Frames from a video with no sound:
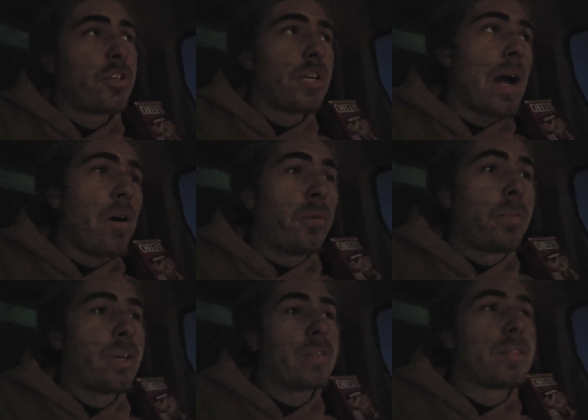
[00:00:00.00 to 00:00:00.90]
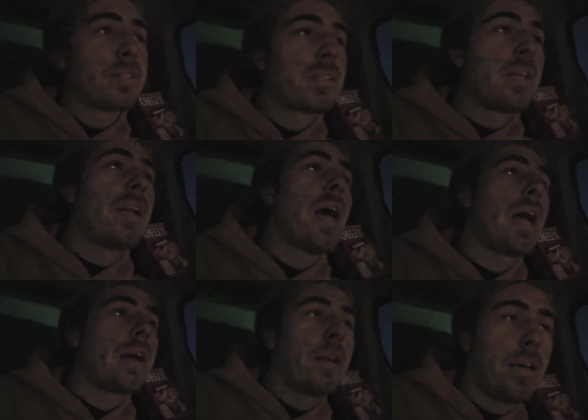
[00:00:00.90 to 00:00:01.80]
down because it's
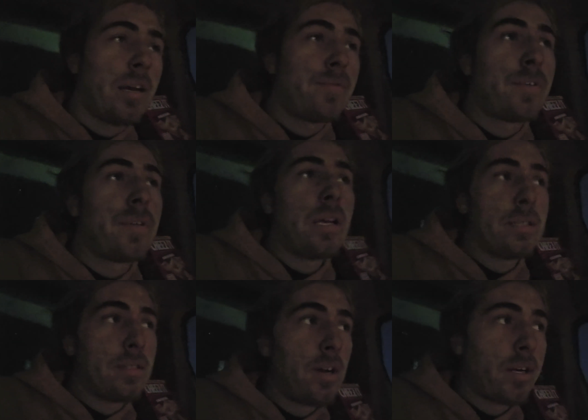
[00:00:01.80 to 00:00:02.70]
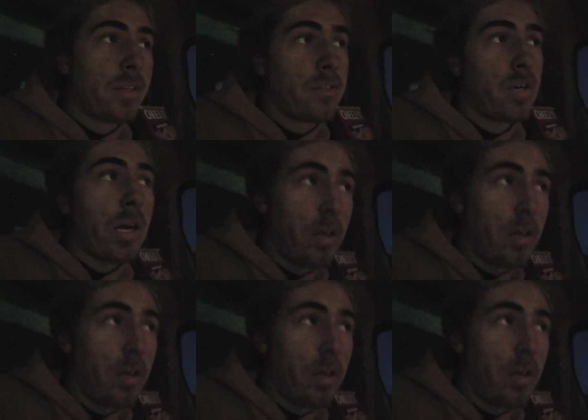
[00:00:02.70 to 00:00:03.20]
not gonna have as long in the dryer,